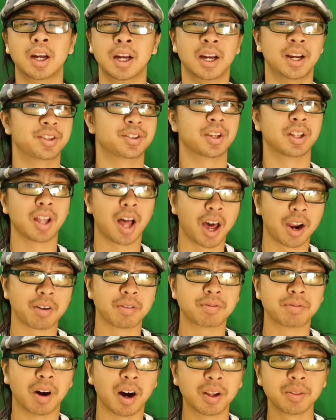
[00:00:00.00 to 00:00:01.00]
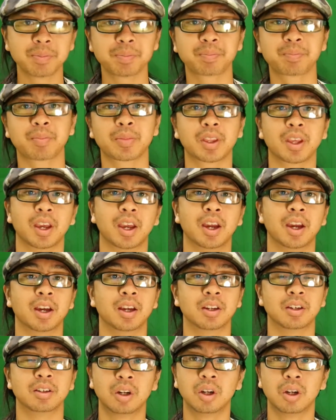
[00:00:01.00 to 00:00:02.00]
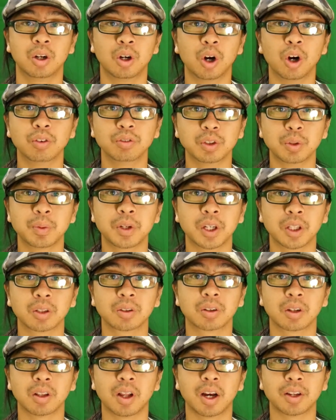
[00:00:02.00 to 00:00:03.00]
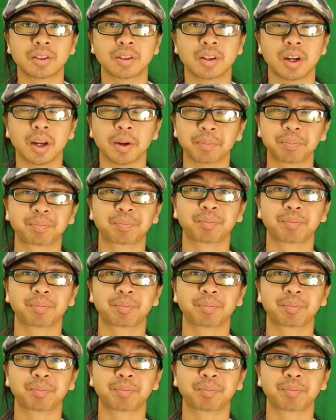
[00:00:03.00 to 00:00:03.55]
It's a lot of fun, and hopefully we can learn a lot today.